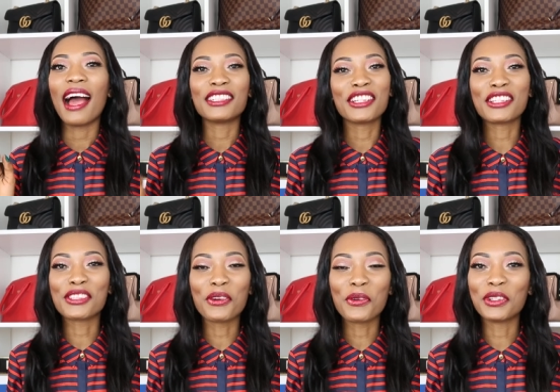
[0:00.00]
I
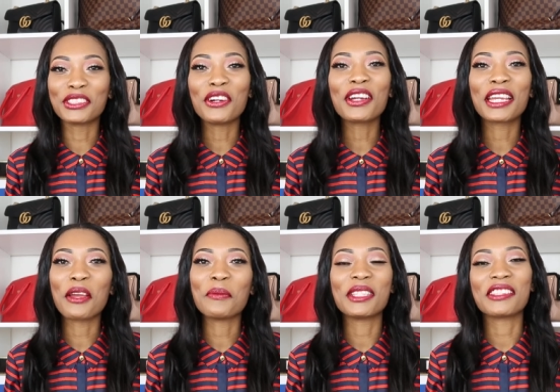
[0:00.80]
just don't want, don't
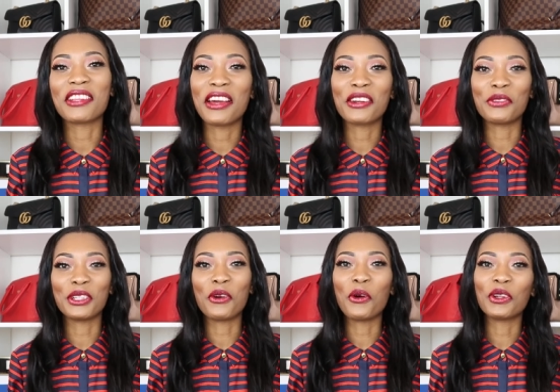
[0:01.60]
get me started
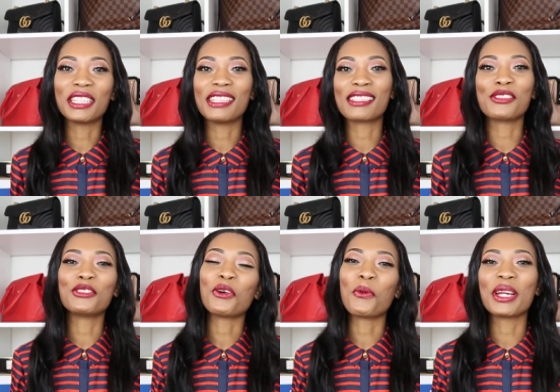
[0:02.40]
with all this,
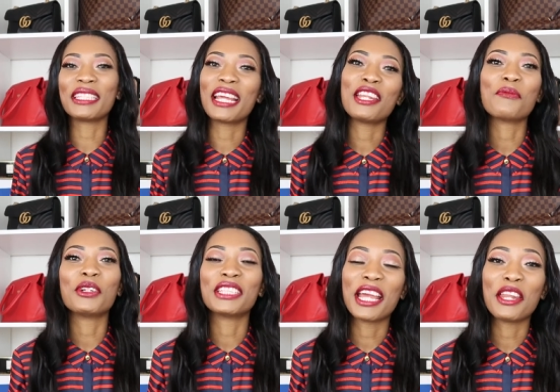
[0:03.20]
don't know where denim
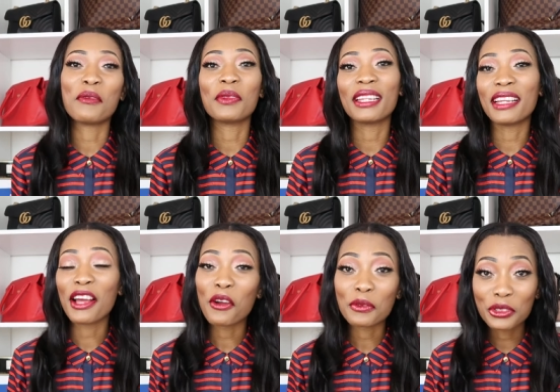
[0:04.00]
on denim.
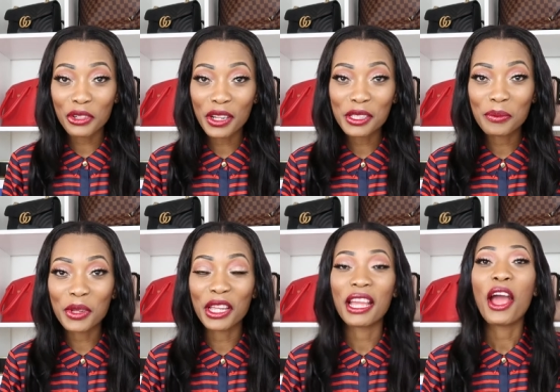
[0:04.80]
Trust
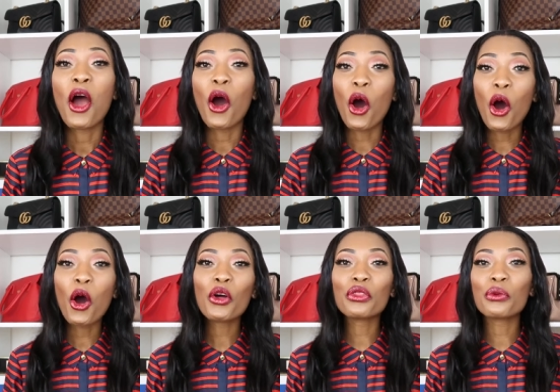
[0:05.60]
me,
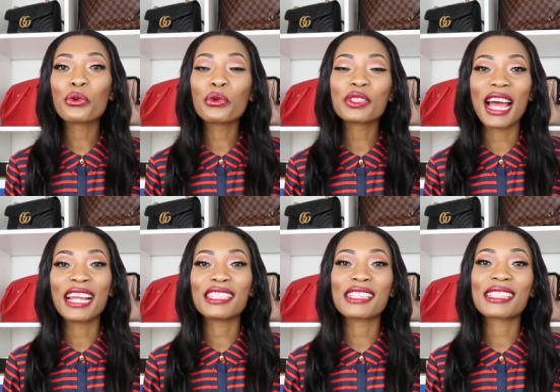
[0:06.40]
all the rules
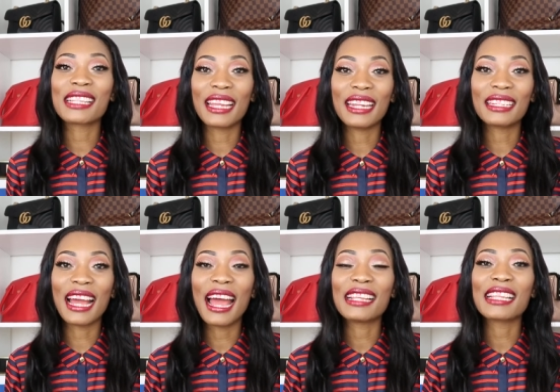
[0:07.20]
I just stated,
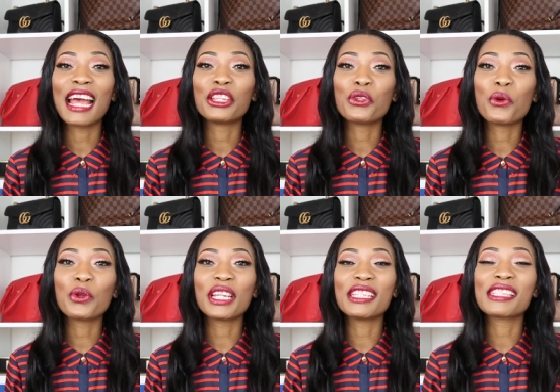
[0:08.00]
guys, I do
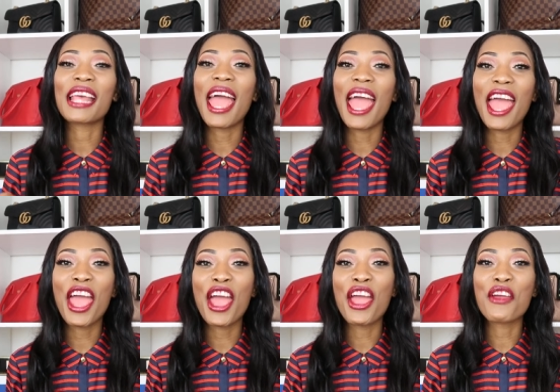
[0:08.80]
this
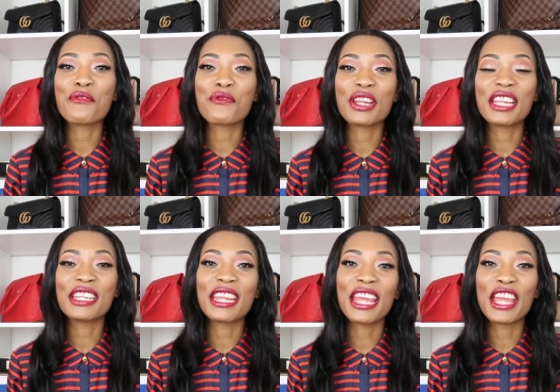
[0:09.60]
every
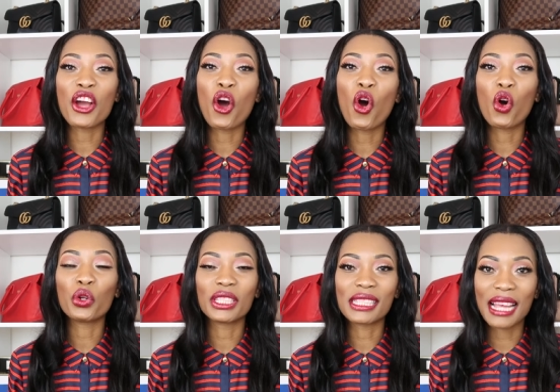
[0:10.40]
day,
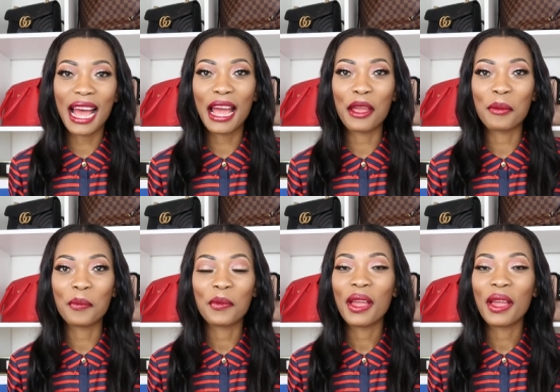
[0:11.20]
all the time.